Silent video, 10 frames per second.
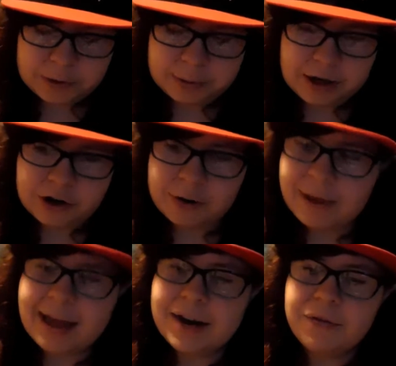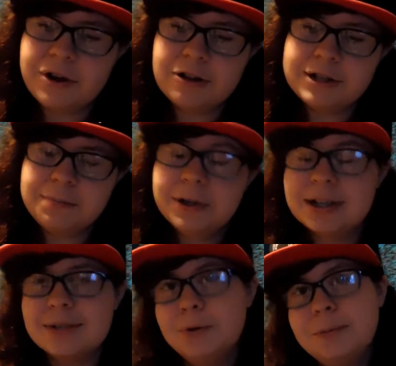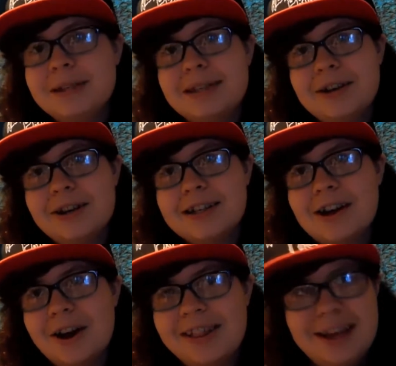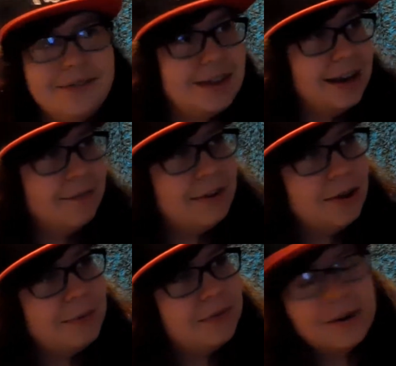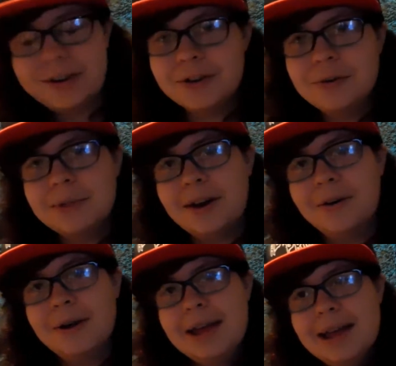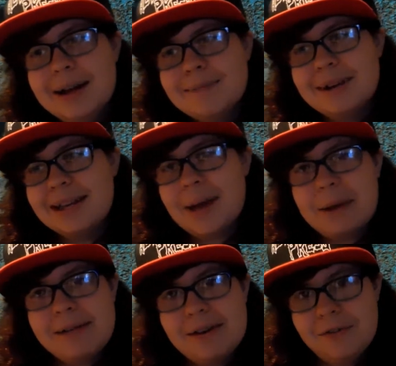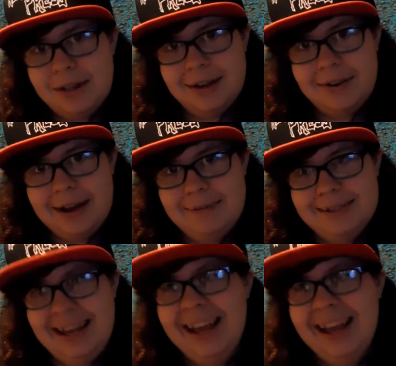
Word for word: to put on here, but I never read those books. Whoops, The Secret's Out. I think I've said in a video before too, though. But yep, I never read the Hunger Games.